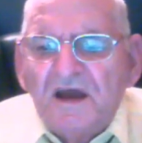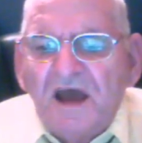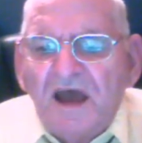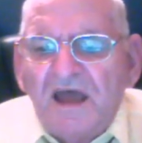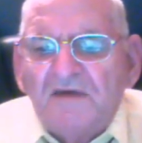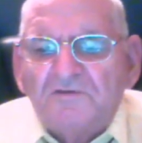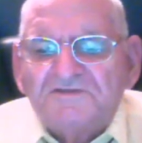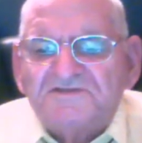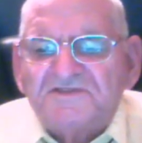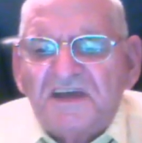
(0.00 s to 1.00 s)
I
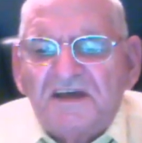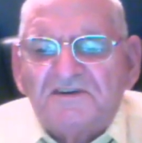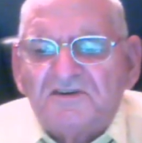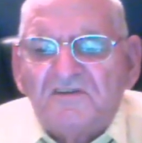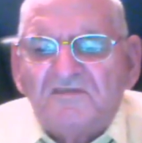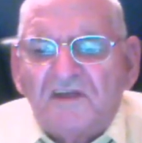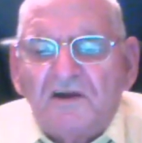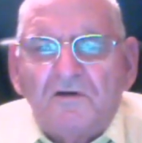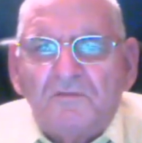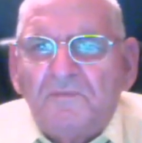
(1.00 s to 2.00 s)
will sing unto the
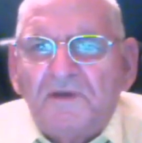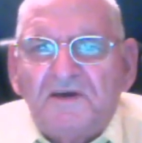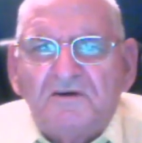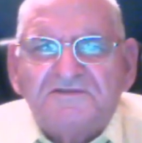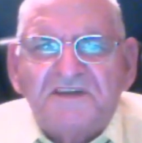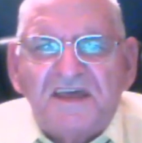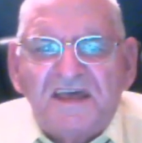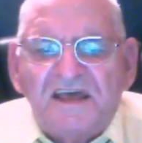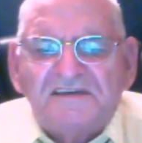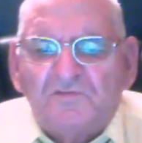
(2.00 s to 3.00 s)
Lord because he
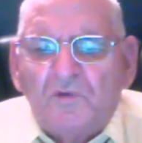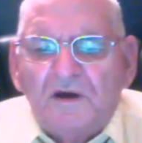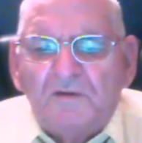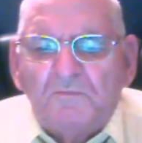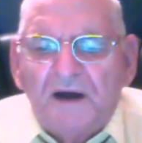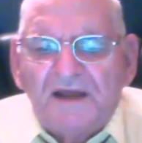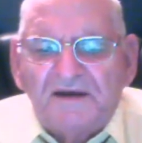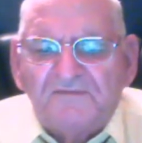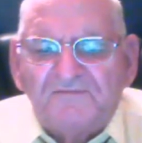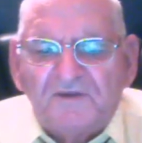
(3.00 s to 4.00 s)
hath dwelt
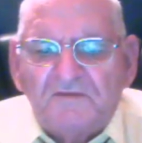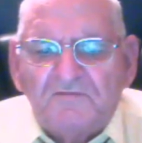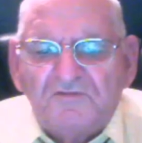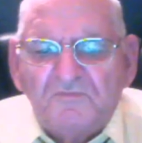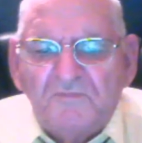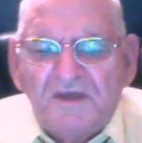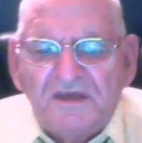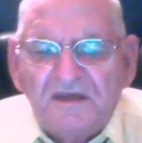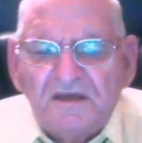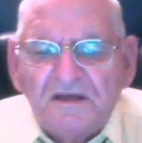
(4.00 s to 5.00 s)
bountifully with me.
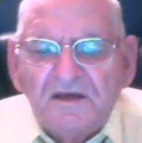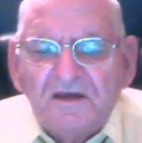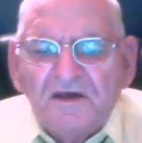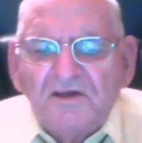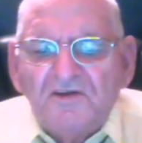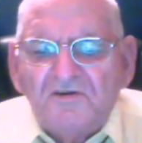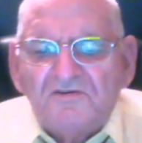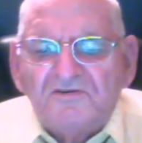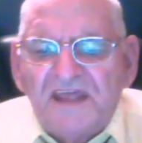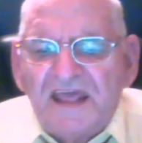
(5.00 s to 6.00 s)
Your
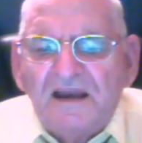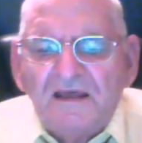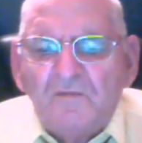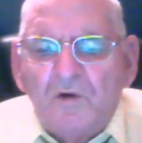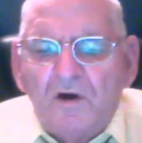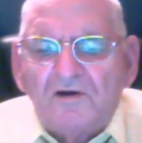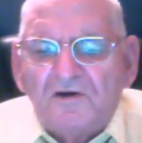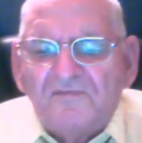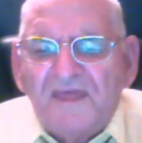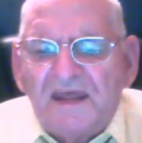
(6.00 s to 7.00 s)
daily walk
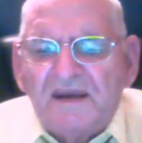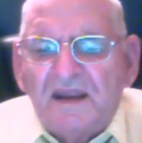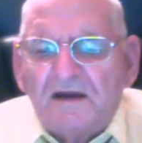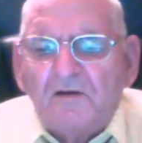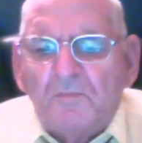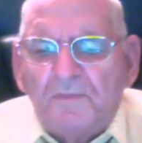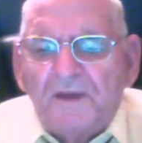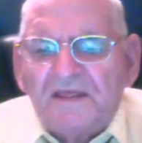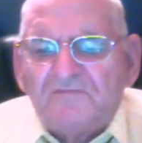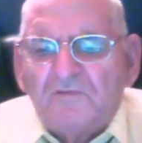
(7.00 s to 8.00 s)
on that narrow
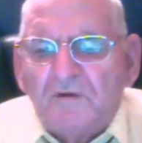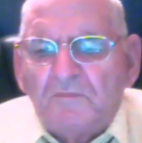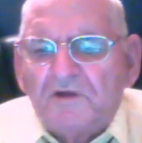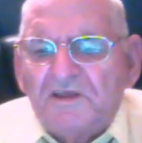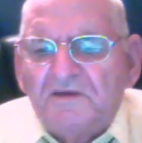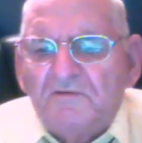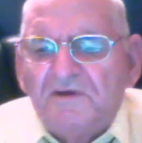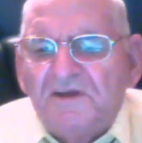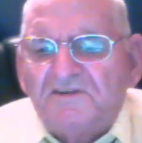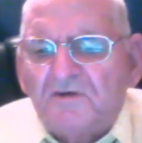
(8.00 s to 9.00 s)
path will bring you
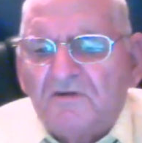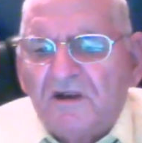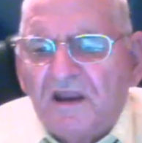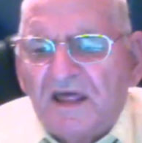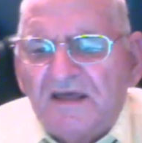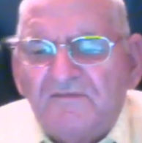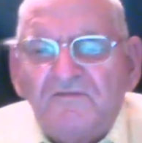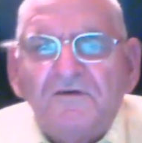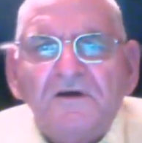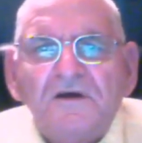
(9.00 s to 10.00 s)
eternal life
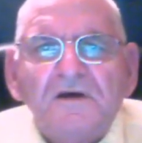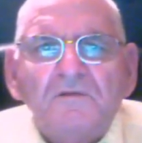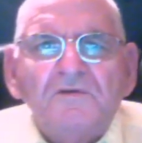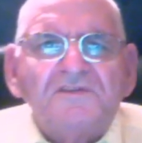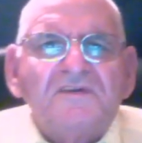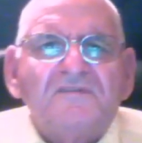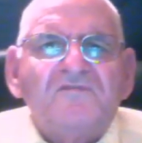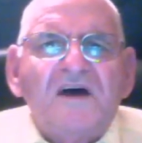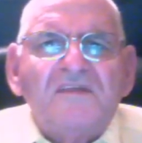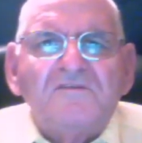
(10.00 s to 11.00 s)
with the
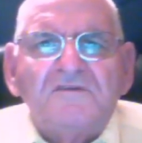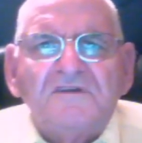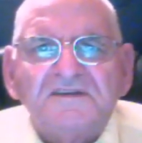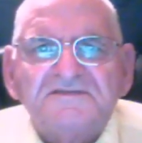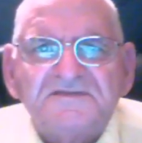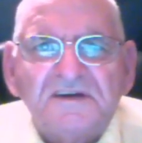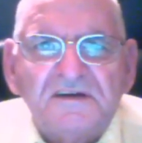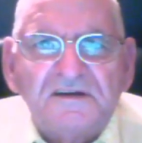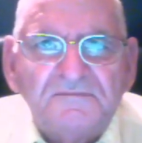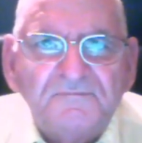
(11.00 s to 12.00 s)
Father and his
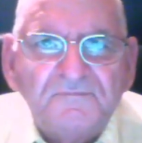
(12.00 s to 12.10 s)
Son.